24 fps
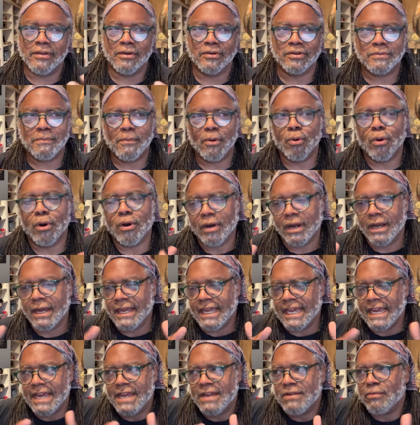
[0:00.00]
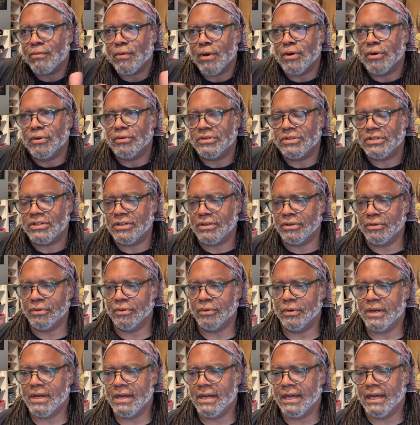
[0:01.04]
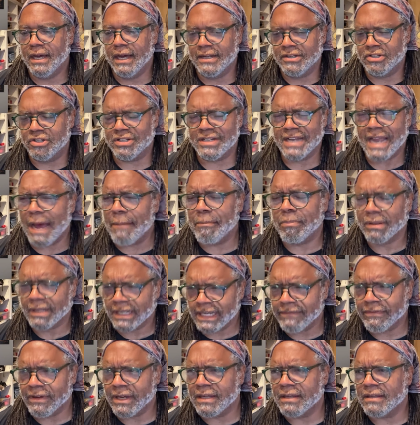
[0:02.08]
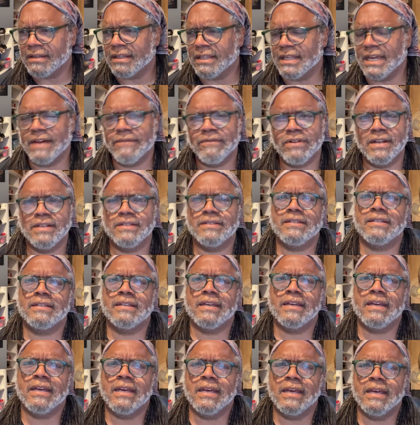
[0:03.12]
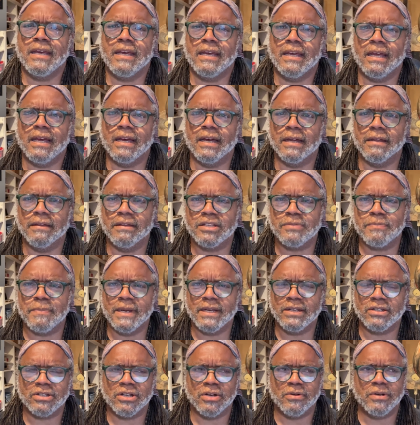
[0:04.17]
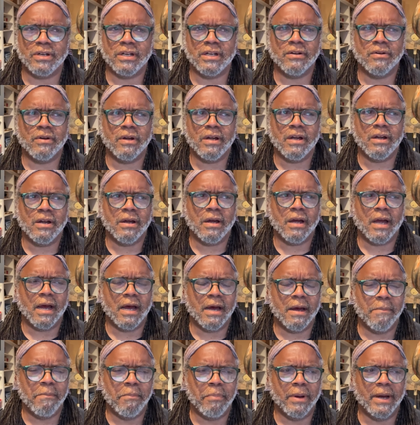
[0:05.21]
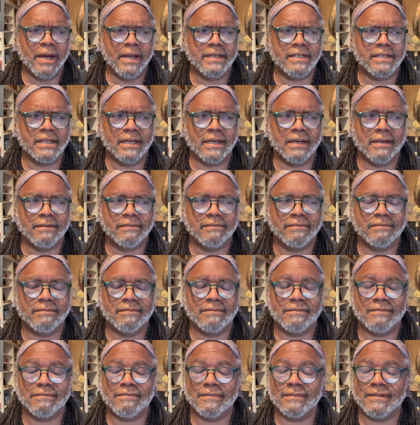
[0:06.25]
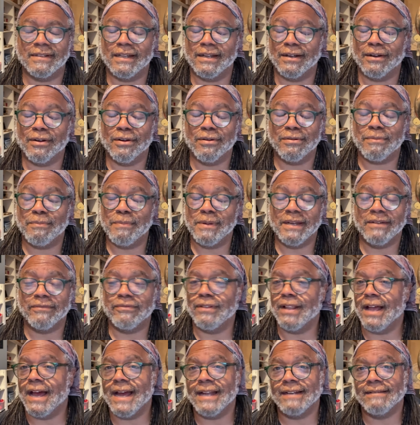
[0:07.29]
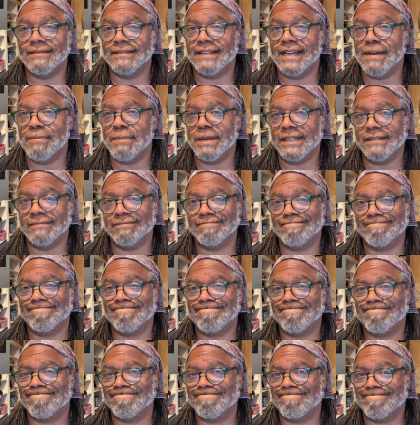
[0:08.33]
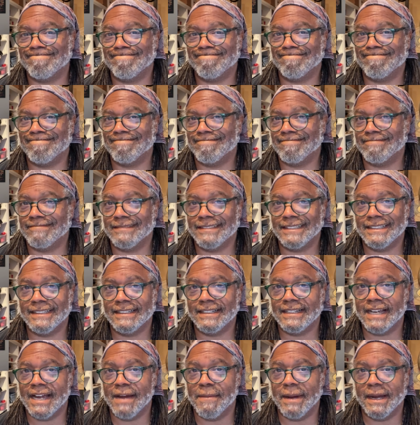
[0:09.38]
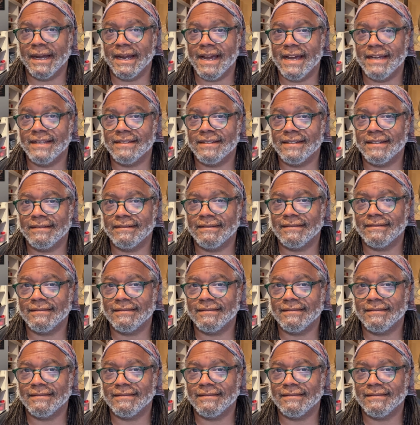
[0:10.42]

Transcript: there's more Mm. inroads to uh, just not believing the evidence uh, that's being shown to you. Uh, but uh, Earth being flat, I mean, come on, guys.